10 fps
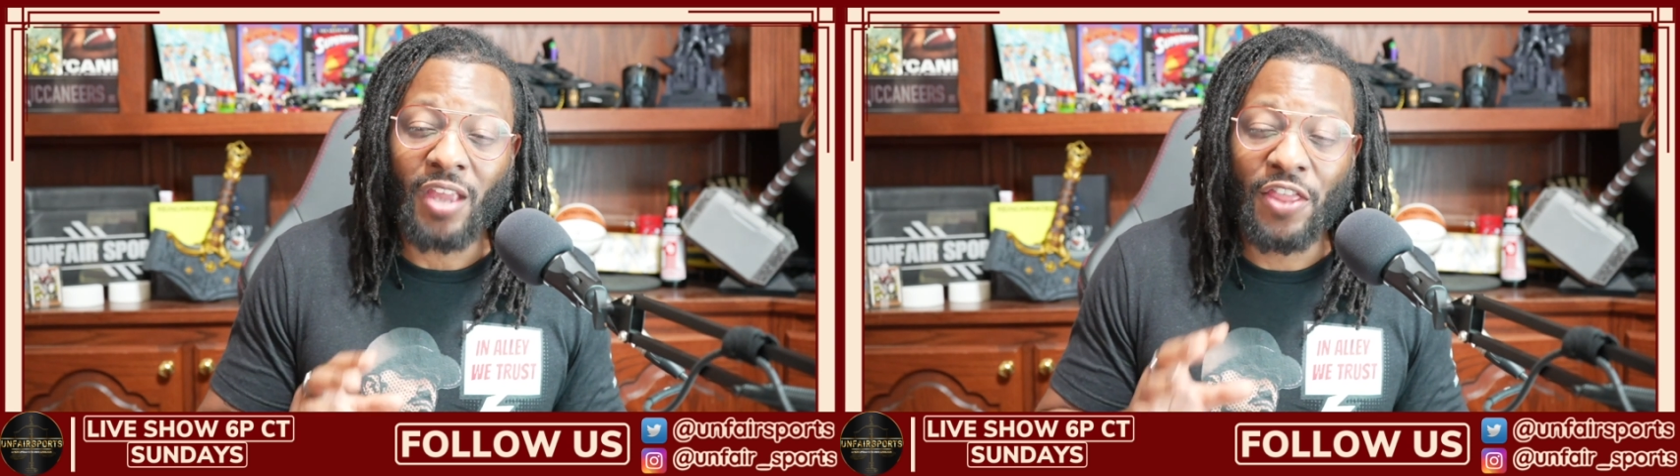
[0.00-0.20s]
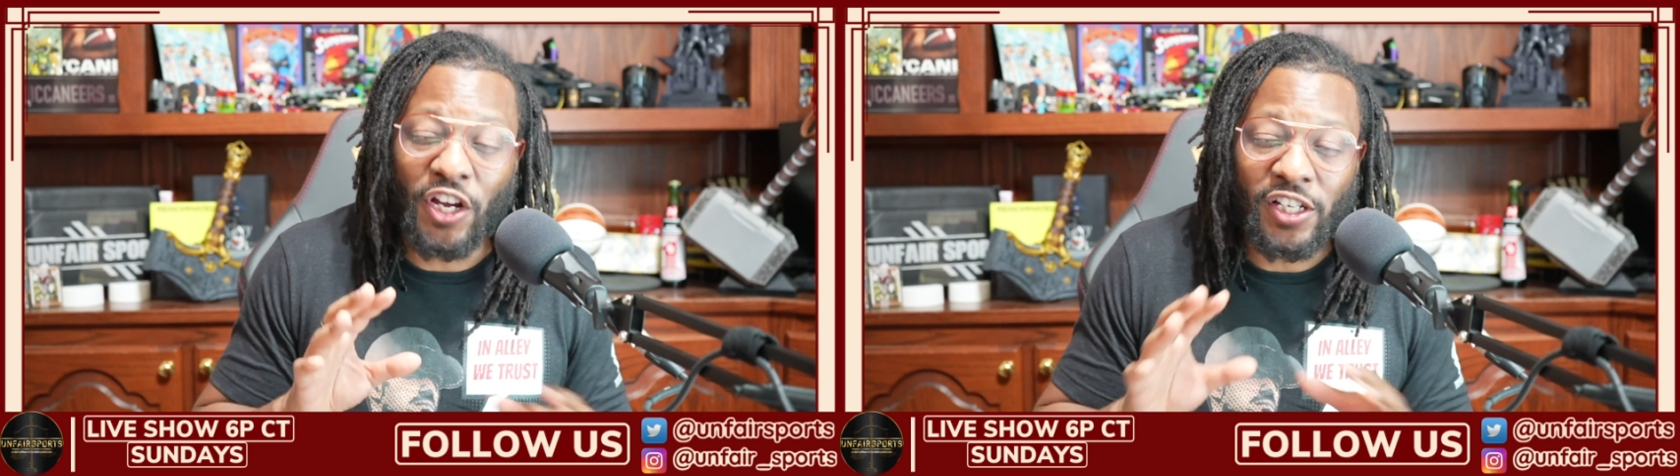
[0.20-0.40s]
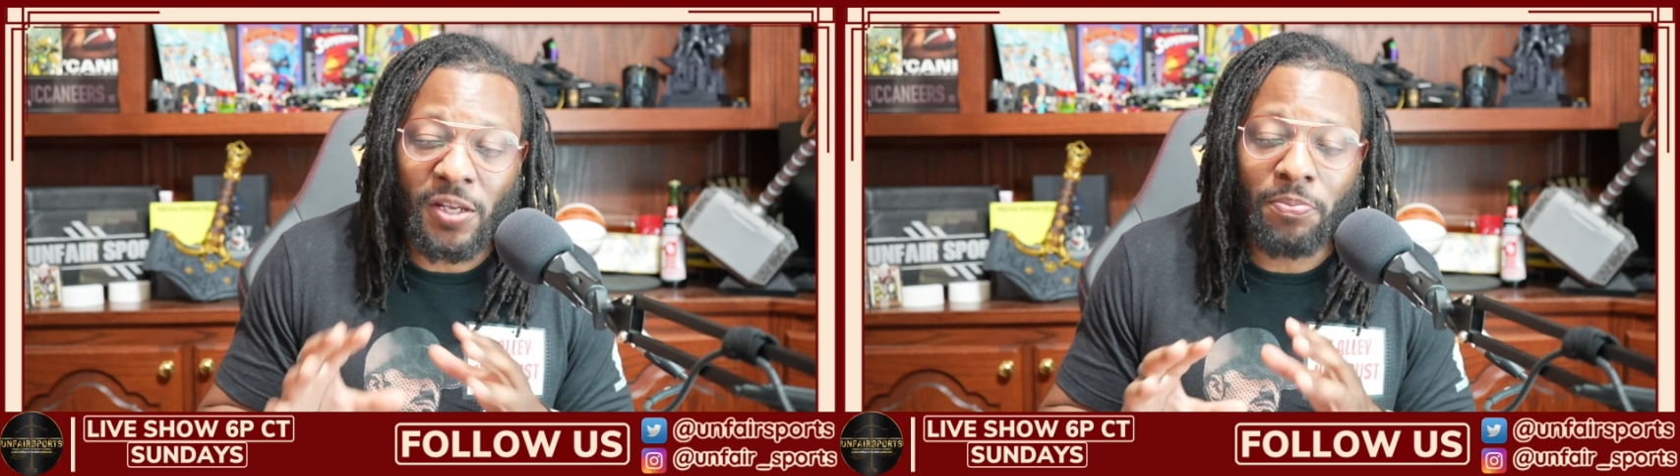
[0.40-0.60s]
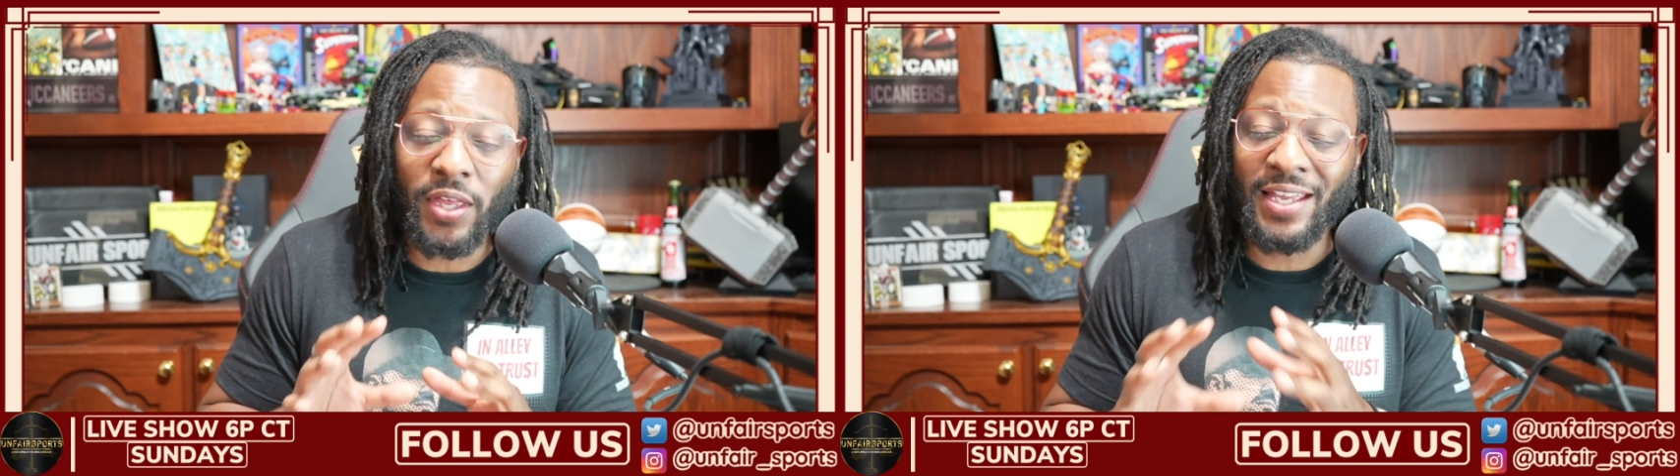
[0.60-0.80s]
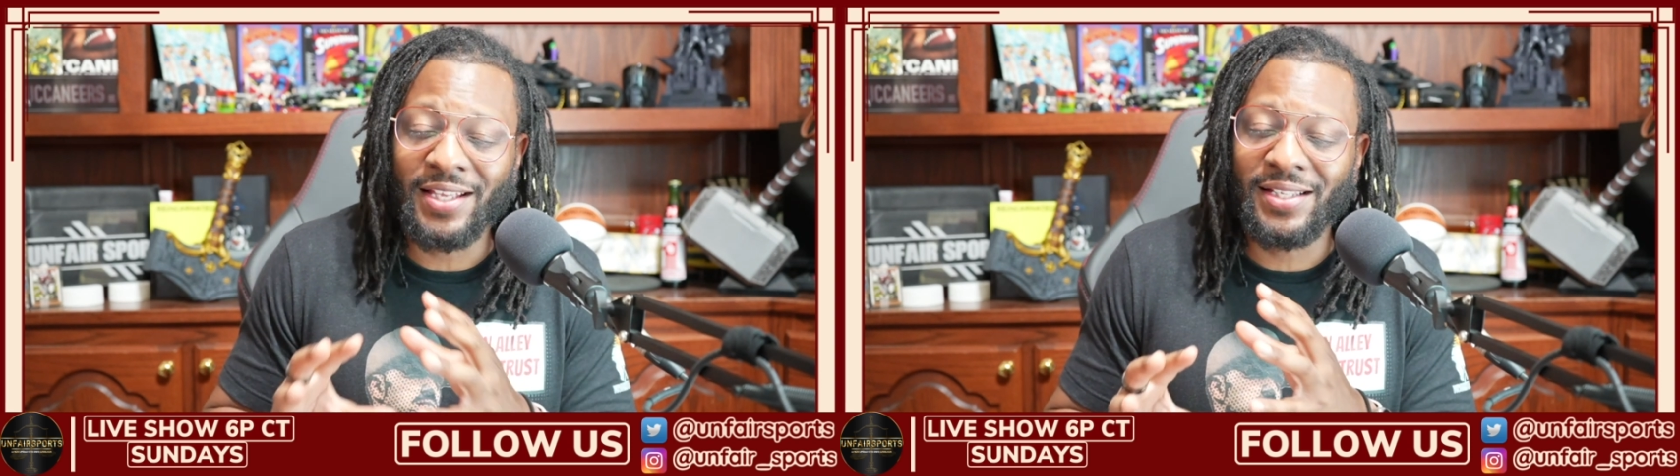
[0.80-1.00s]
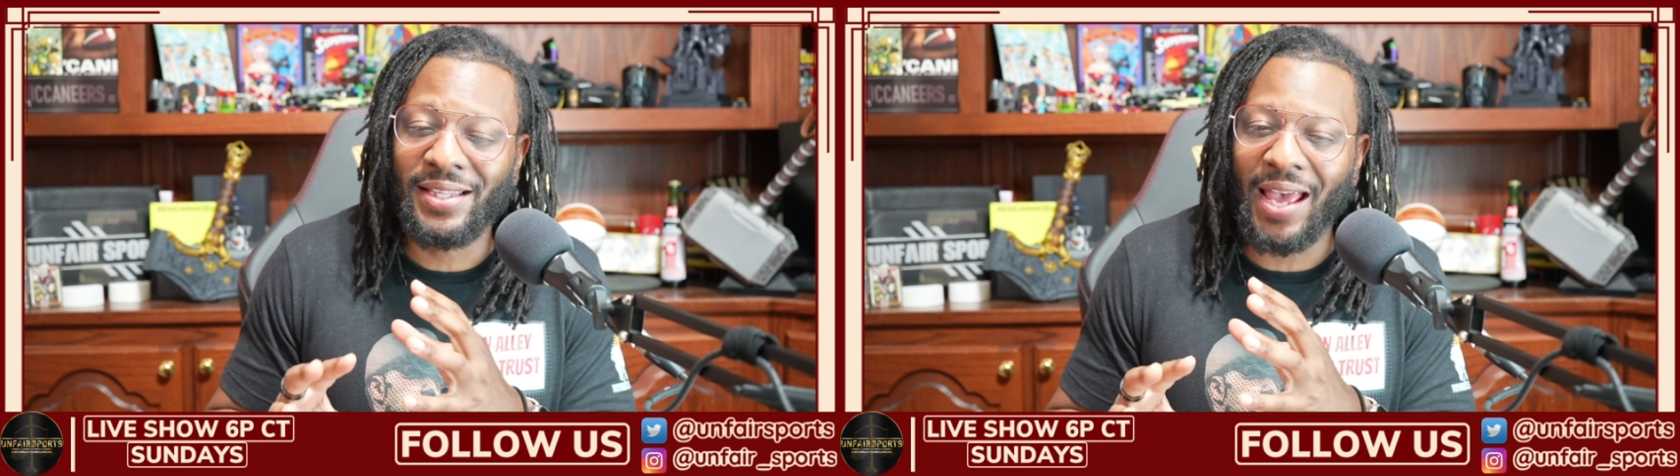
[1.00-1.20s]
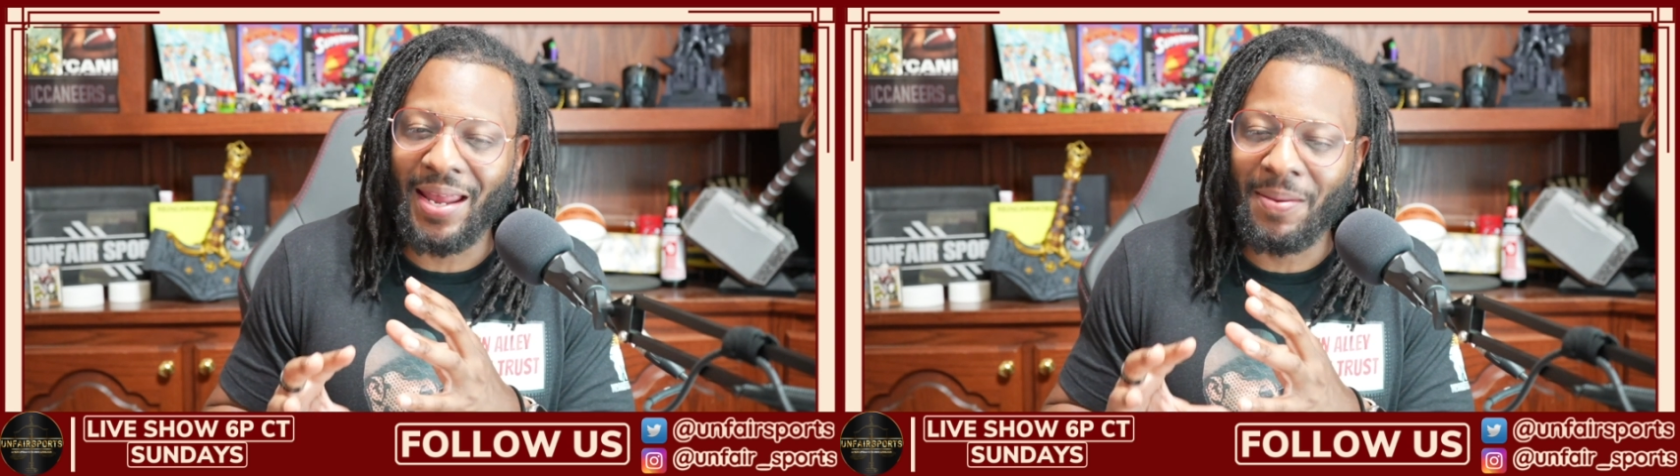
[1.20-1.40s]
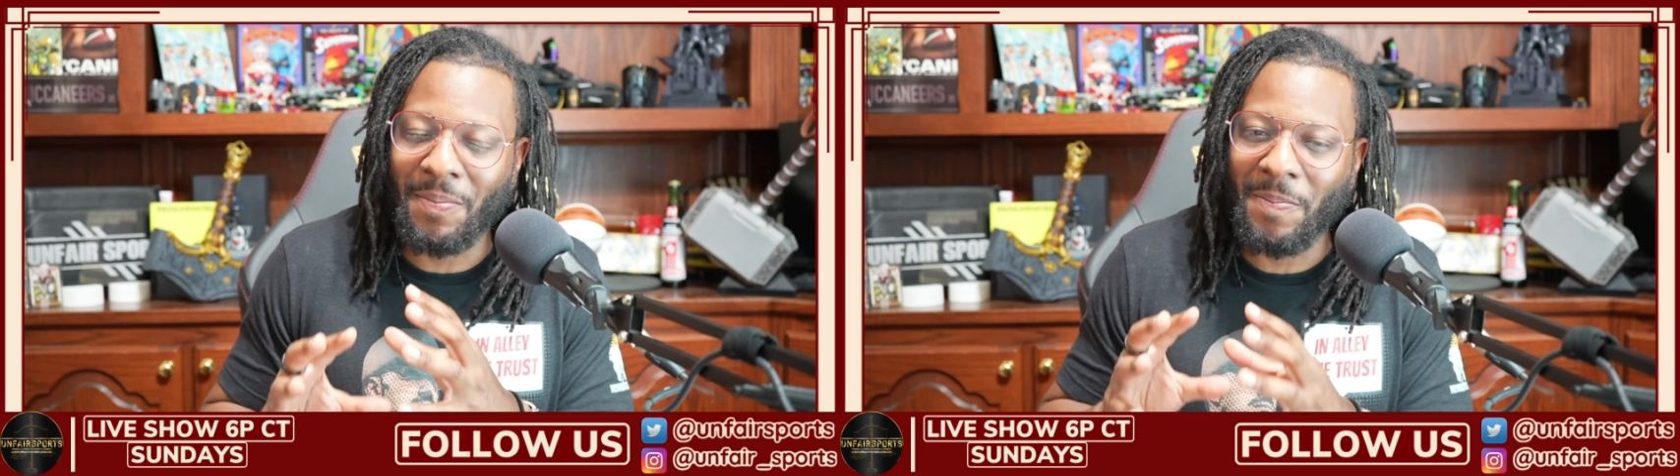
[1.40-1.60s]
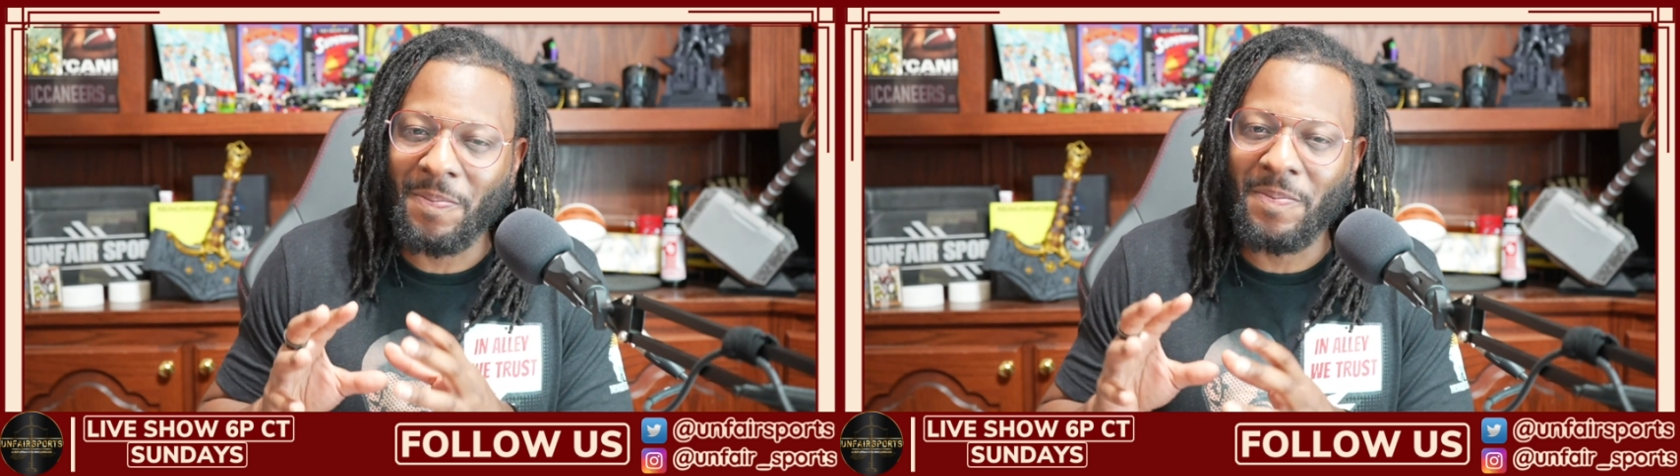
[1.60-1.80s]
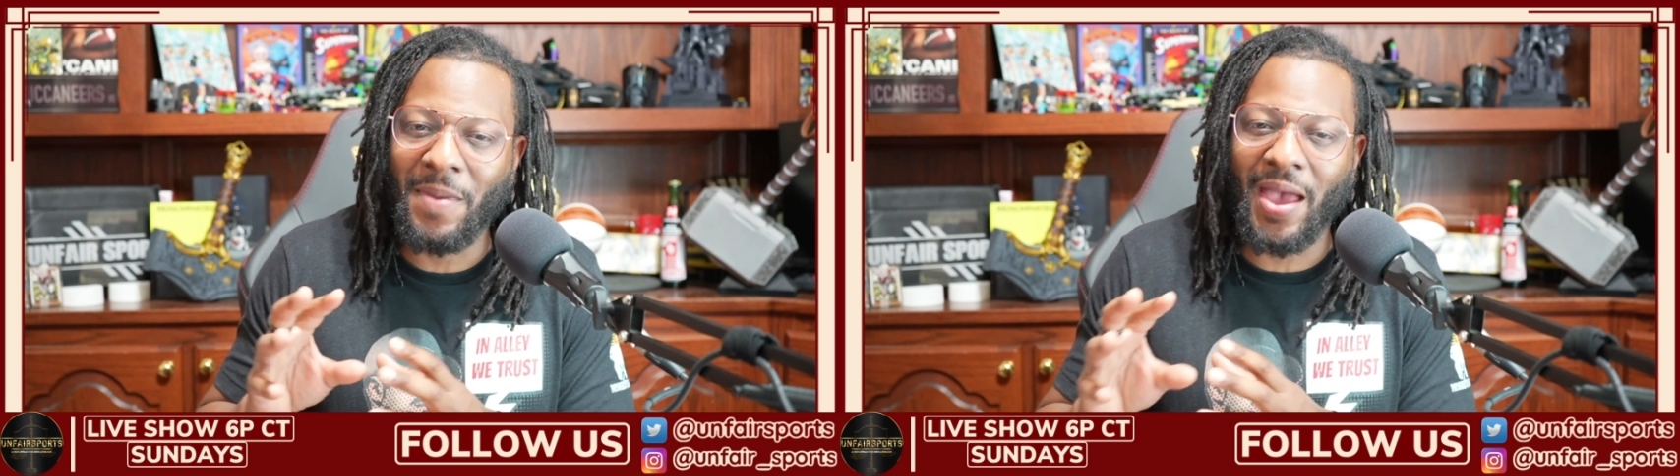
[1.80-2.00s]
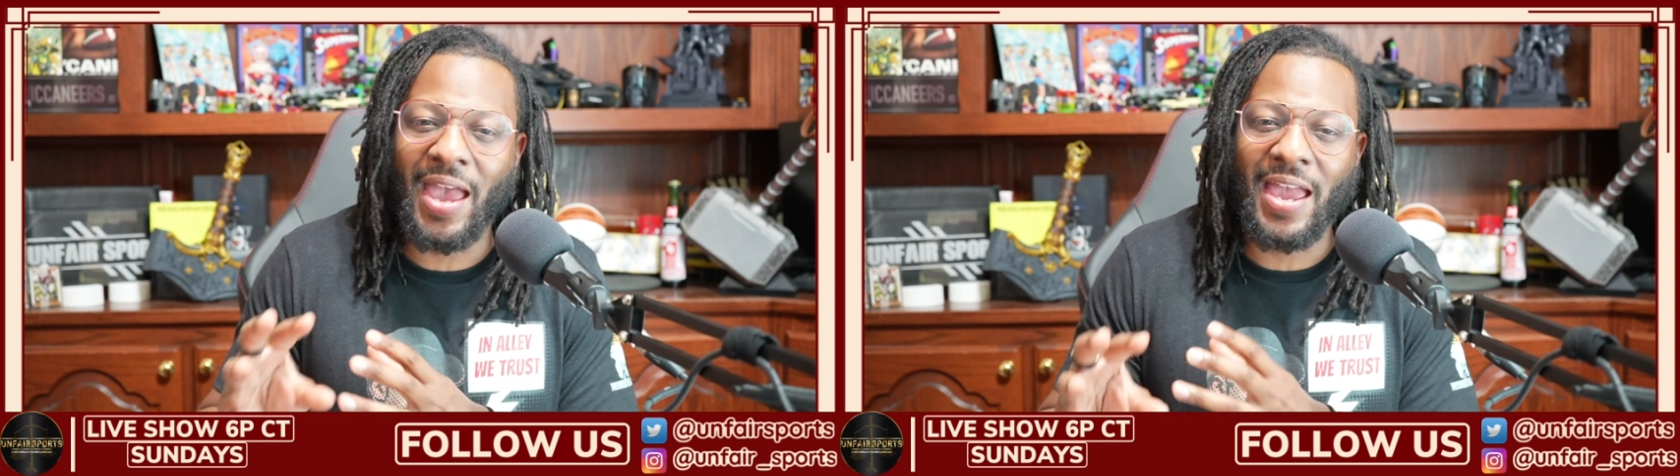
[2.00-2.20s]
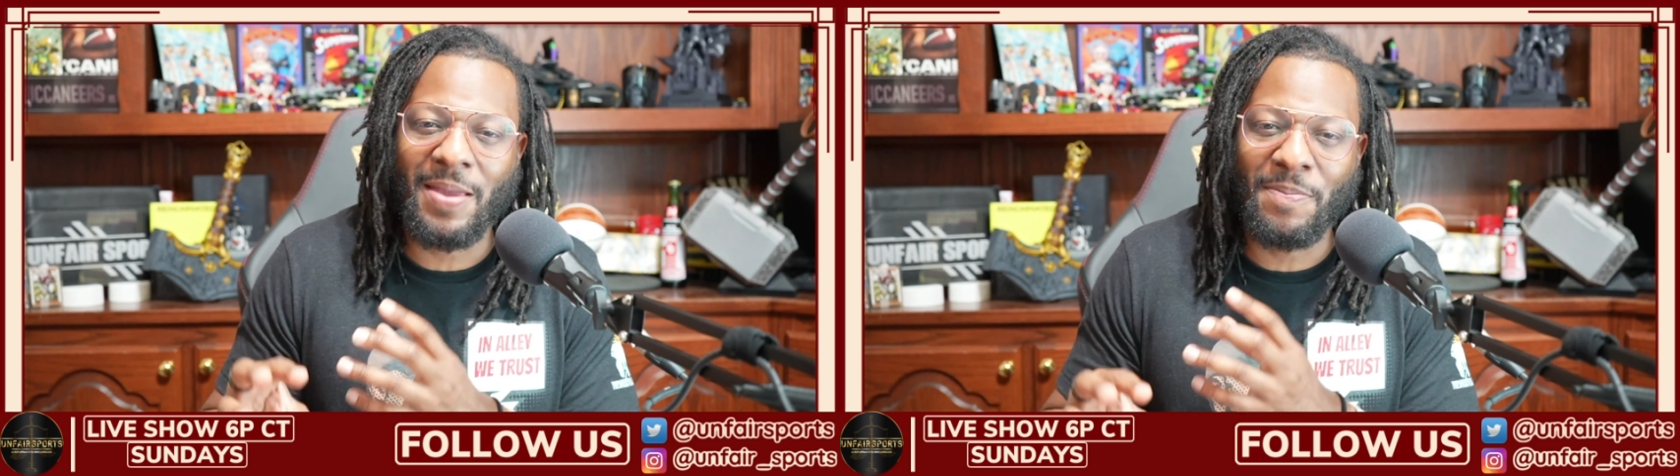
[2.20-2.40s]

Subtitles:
there's some things that may